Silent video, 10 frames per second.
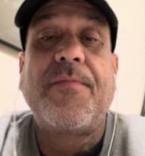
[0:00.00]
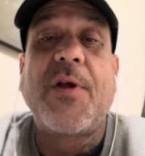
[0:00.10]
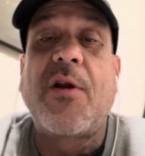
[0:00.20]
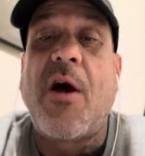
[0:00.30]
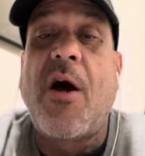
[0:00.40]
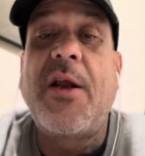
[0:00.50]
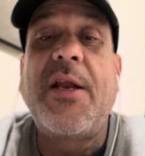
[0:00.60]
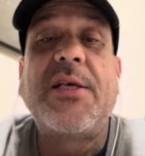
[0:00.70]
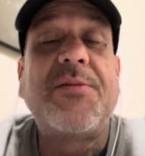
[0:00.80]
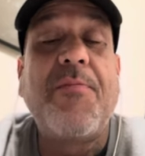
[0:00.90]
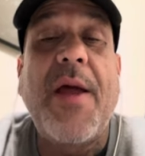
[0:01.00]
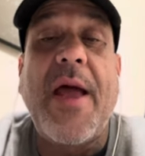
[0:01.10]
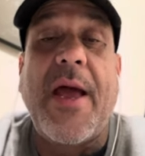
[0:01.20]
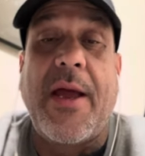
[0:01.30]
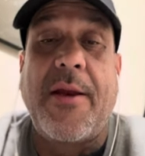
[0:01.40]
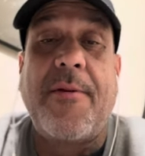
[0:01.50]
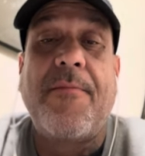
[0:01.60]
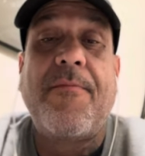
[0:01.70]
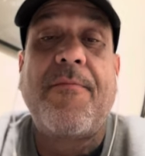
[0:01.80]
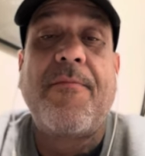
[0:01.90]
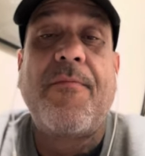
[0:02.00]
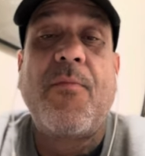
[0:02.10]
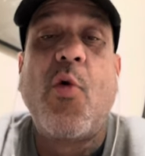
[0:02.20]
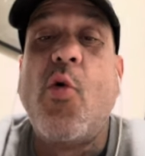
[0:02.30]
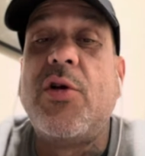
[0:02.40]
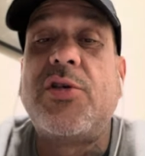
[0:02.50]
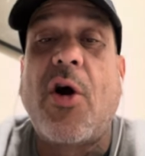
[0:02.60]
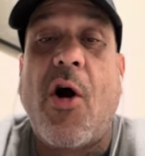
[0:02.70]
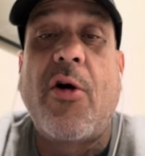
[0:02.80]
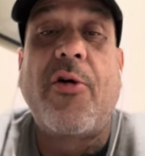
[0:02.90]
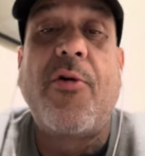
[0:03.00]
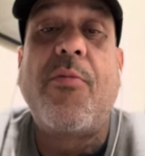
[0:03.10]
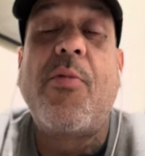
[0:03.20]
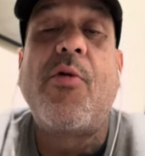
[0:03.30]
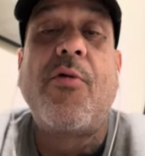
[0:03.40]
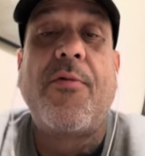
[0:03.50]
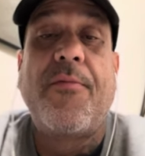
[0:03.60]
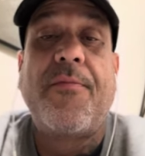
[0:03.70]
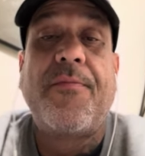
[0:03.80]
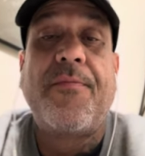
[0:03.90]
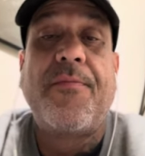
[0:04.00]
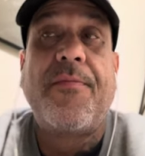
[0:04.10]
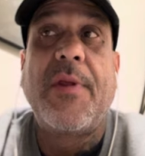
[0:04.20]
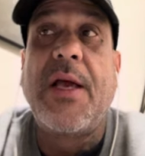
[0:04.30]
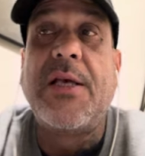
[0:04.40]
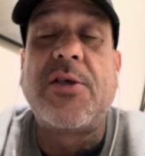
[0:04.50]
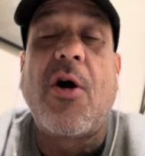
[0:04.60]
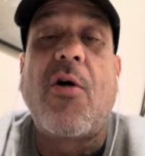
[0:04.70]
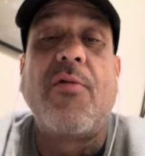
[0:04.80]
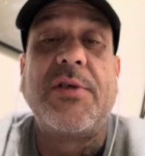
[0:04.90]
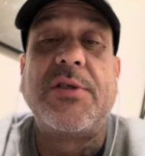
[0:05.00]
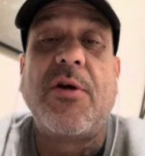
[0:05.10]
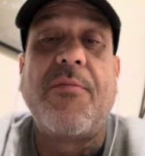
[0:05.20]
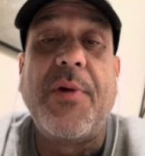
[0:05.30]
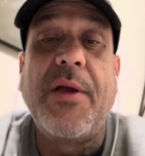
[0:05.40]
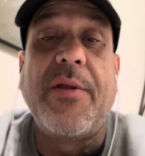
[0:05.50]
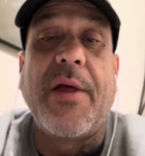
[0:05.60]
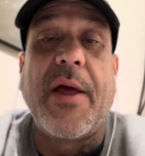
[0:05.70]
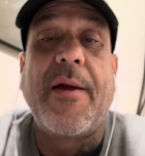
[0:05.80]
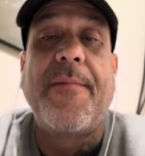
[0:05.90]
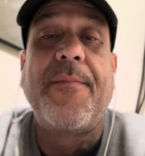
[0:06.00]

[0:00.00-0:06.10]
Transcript: an honest man who is honorable is always going to be that.